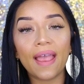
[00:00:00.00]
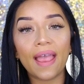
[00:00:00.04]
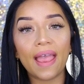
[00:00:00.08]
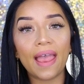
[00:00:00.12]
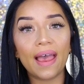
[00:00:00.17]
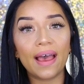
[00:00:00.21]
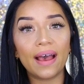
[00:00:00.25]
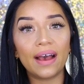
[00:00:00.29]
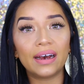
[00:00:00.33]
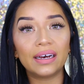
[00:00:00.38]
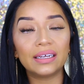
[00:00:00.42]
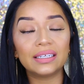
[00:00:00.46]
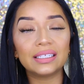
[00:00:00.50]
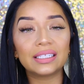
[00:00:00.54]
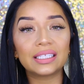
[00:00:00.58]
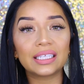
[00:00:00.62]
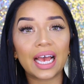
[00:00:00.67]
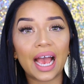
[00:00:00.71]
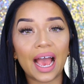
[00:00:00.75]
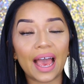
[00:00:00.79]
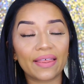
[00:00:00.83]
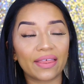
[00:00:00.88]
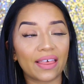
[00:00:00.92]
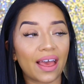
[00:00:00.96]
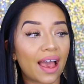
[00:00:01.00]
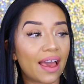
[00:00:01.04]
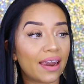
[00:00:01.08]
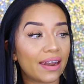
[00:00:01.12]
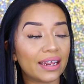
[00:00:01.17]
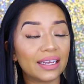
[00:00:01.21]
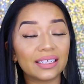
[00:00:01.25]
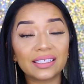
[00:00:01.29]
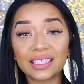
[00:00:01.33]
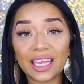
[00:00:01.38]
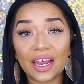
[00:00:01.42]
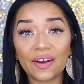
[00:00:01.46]
And
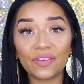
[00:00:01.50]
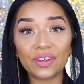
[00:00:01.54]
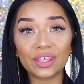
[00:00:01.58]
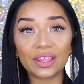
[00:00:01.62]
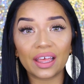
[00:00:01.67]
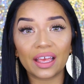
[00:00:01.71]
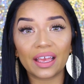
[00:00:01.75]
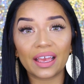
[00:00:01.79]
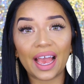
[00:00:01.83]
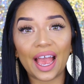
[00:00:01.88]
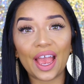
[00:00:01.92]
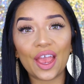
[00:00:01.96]
that is everything.